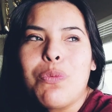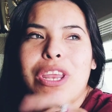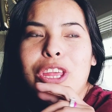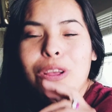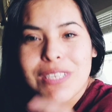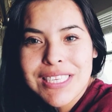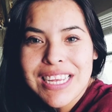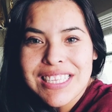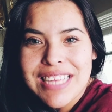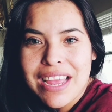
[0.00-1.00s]
When you
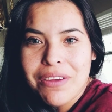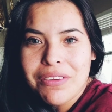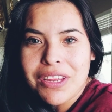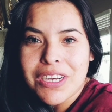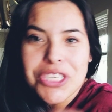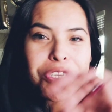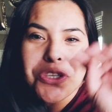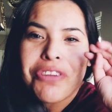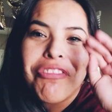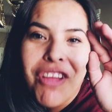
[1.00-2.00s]
sit down, your
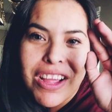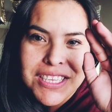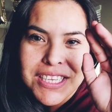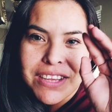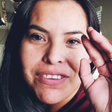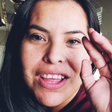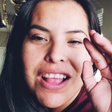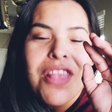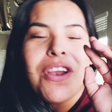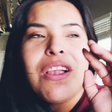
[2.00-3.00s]
children flock to you.
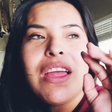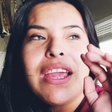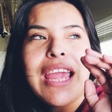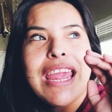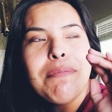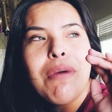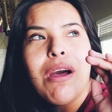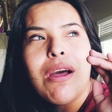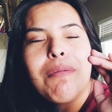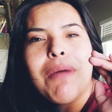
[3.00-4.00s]
They're like, hey,
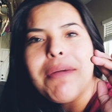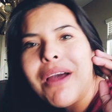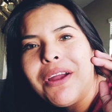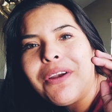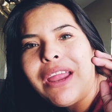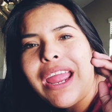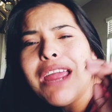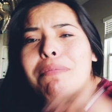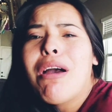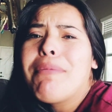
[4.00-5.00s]
mom, I'm hungry.
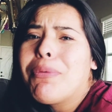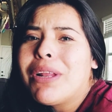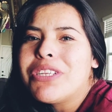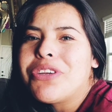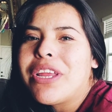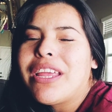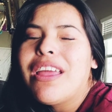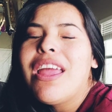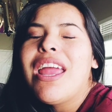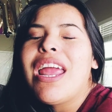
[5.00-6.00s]
Hey, mom, I want to drink.
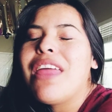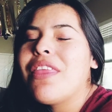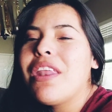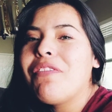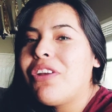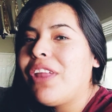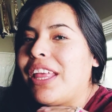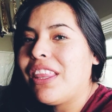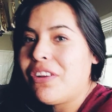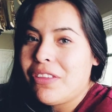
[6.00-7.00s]
And then if they're
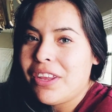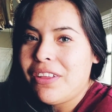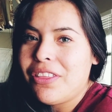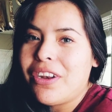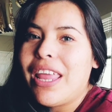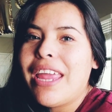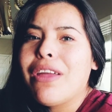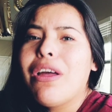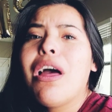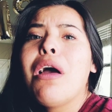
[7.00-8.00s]
like little, little, they're like,
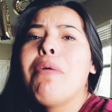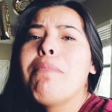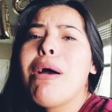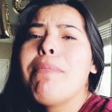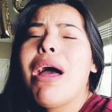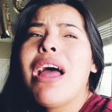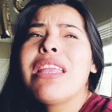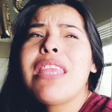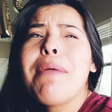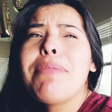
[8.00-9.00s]
oh, mama,
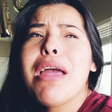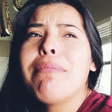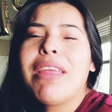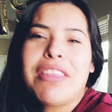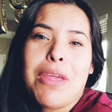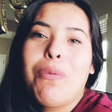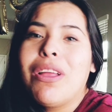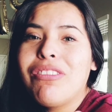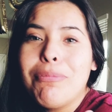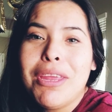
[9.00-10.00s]
yum yum. Like they
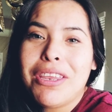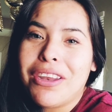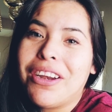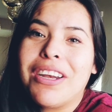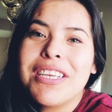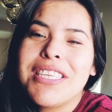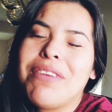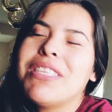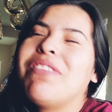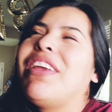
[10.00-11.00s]
want to be nursed, they
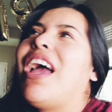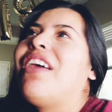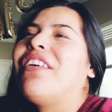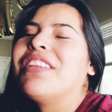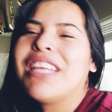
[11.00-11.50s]
want to be cuddled.